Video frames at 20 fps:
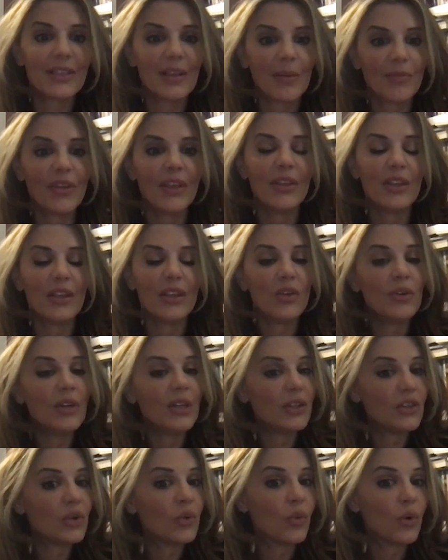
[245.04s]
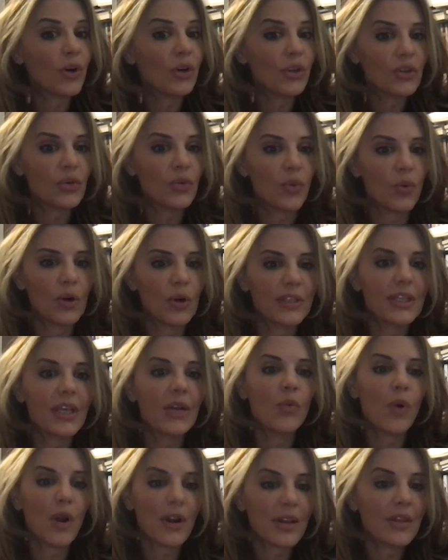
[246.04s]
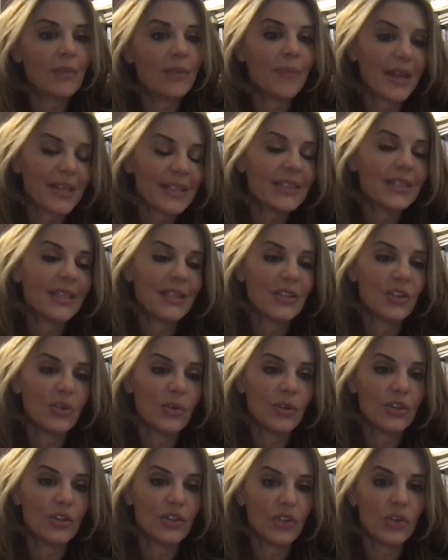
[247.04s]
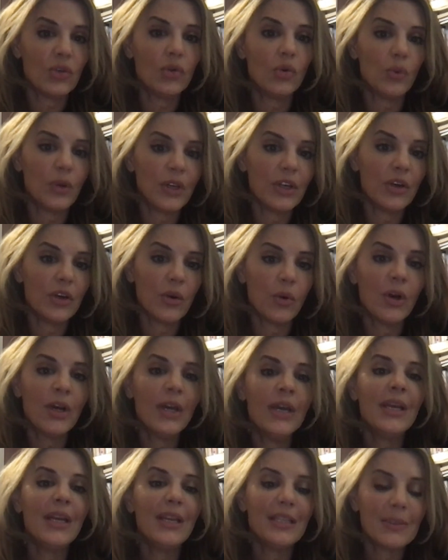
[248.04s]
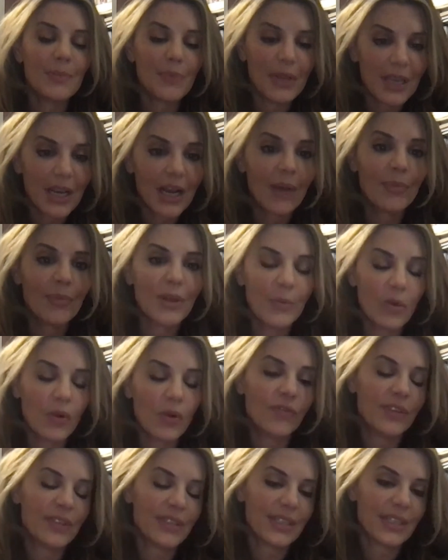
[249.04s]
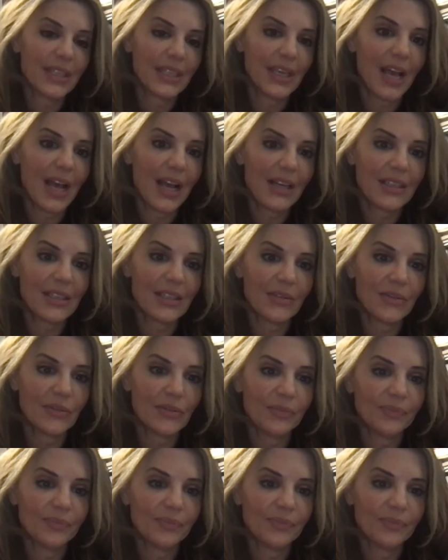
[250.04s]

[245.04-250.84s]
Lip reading: something that you need to work towards. And one of the best things you can do, is becoming more physically active.